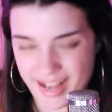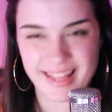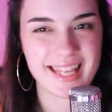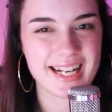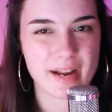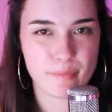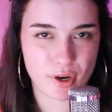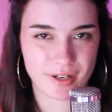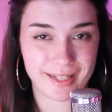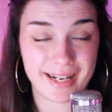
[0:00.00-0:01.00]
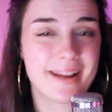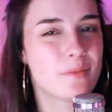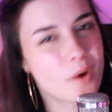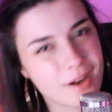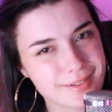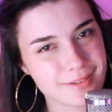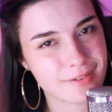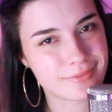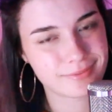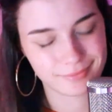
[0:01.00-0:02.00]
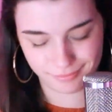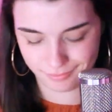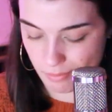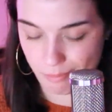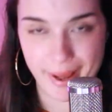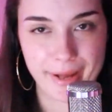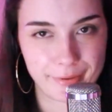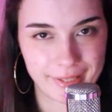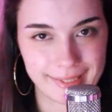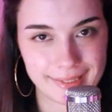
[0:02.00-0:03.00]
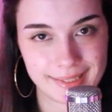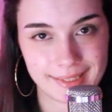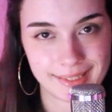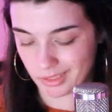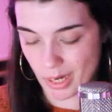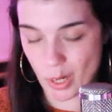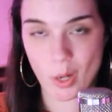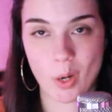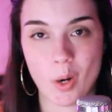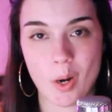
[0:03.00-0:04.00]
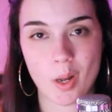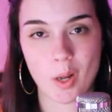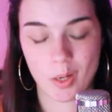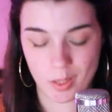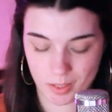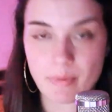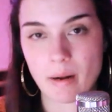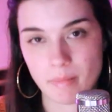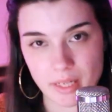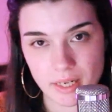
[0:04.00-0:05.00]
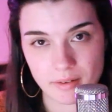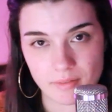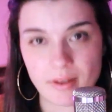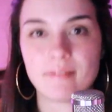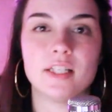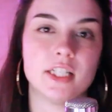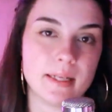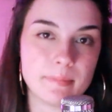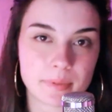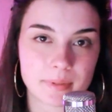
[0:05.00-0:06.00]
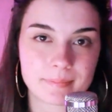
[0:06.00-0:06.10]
I think I broke it. It works off a battery, so probably very cheap.